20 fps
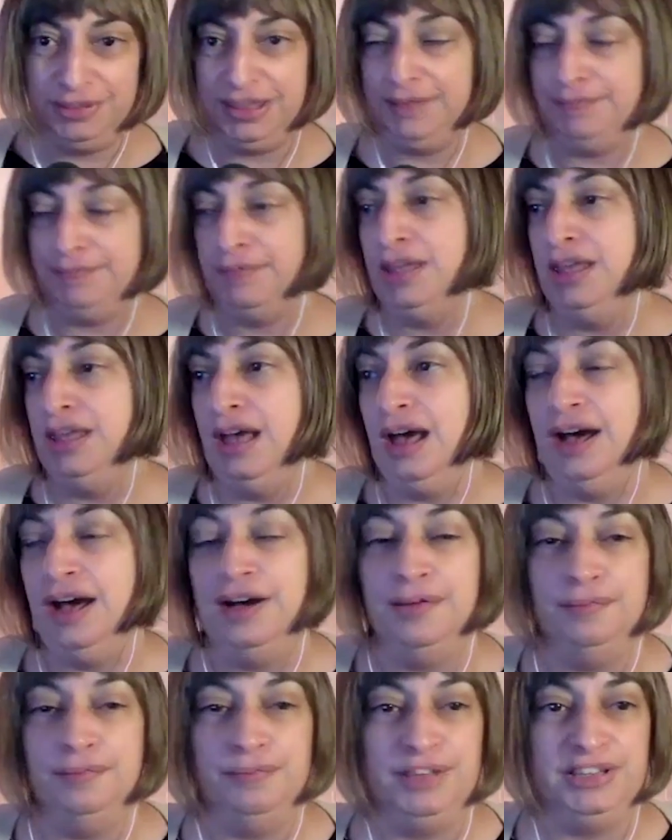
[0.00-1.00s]
that.
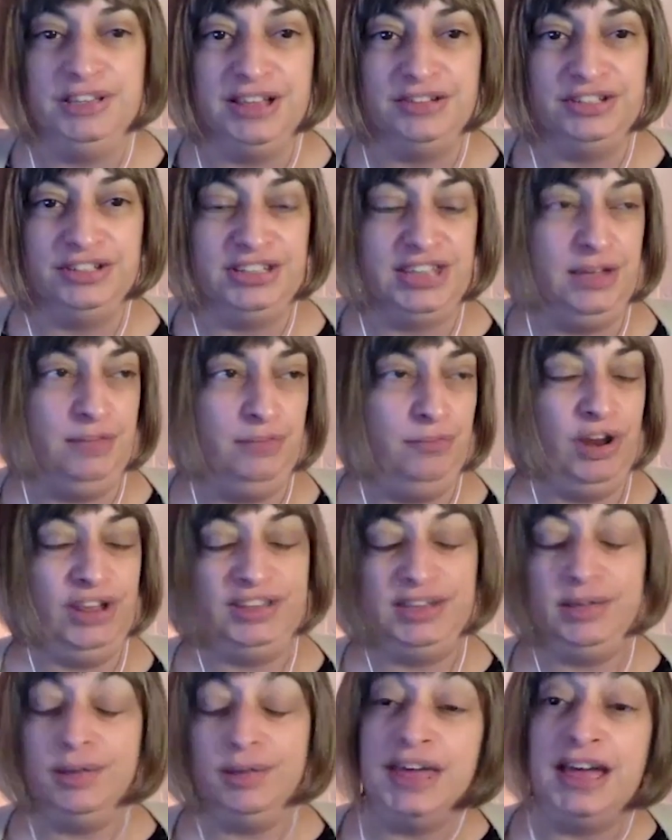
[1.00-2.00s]
Because I'll just keep
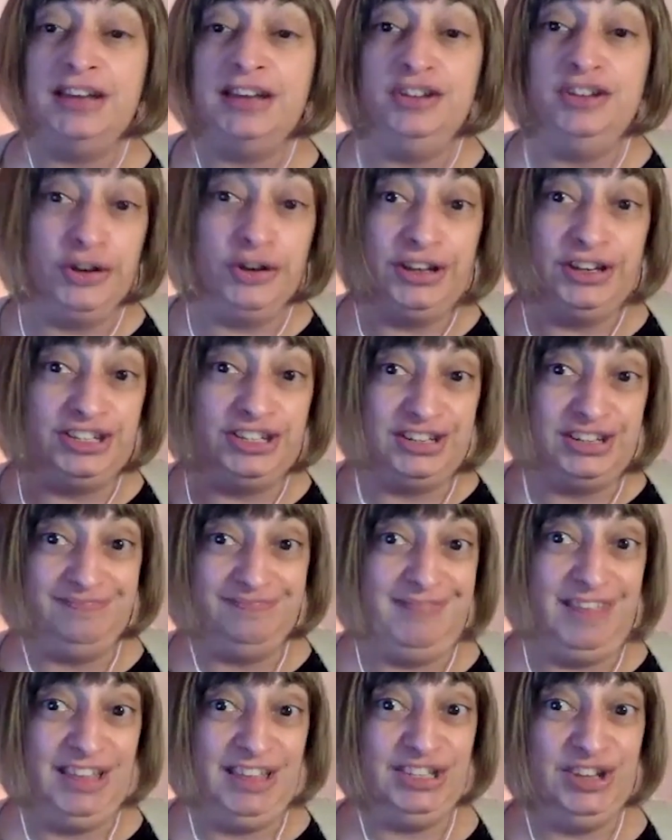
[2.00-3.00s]
ranting about that. And Jurkic
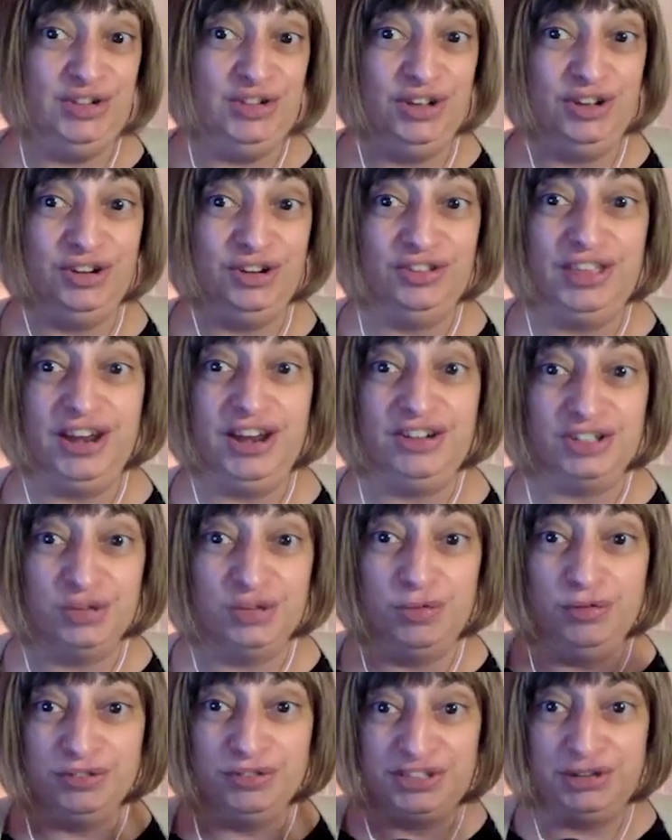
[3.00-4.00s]
is no longer there. So
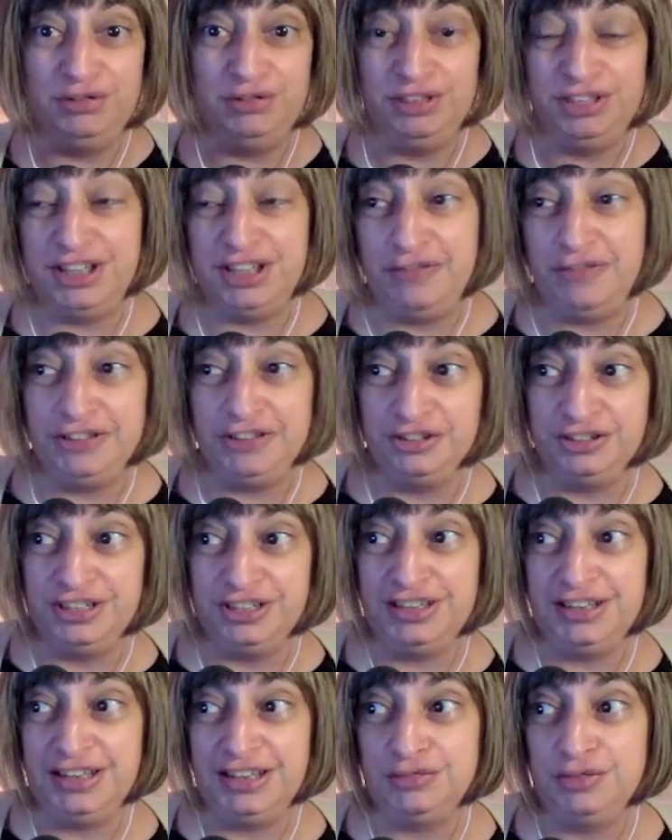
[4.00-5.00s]
we will see what this offense looks
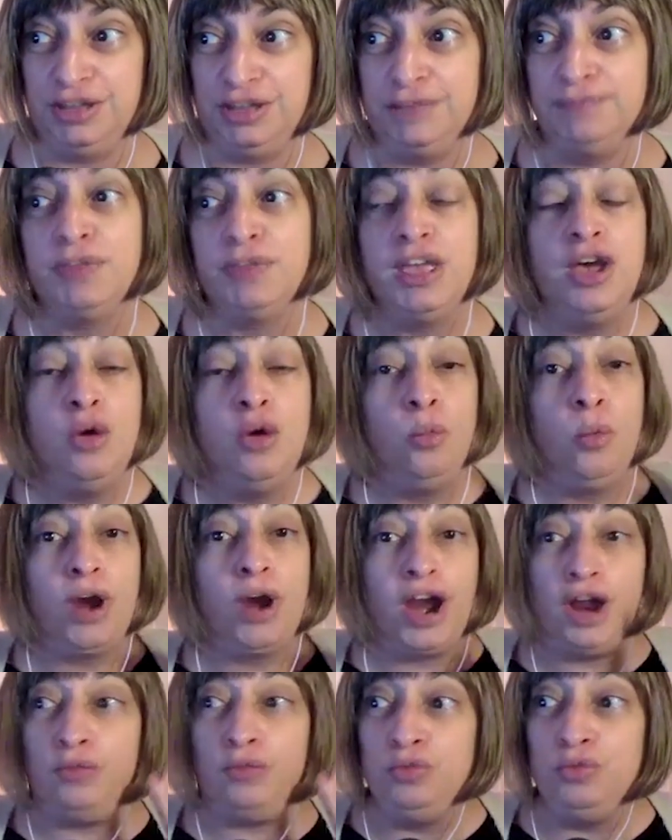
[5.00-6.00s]
like next week.
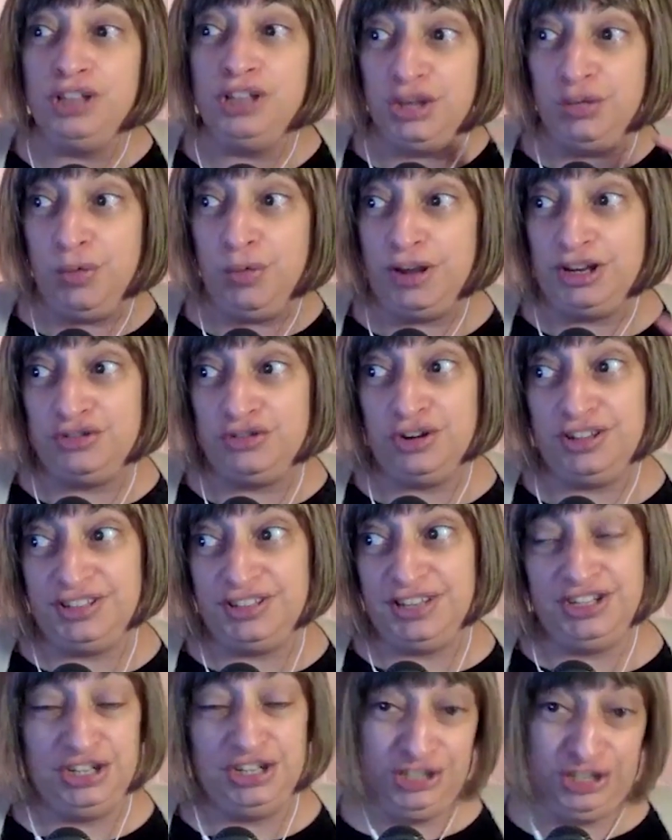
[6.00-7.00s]
Where I really want to draw
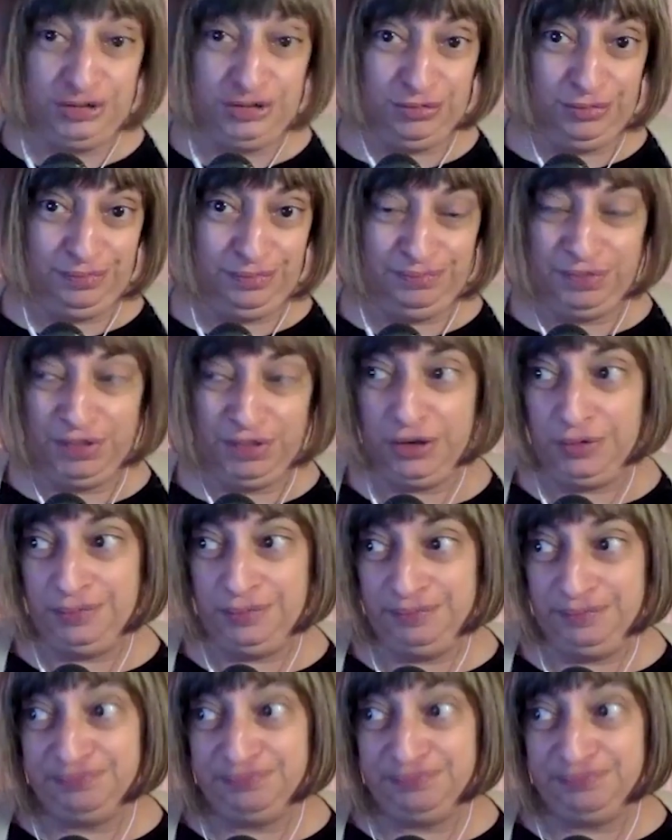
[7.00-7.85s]
attention to, though,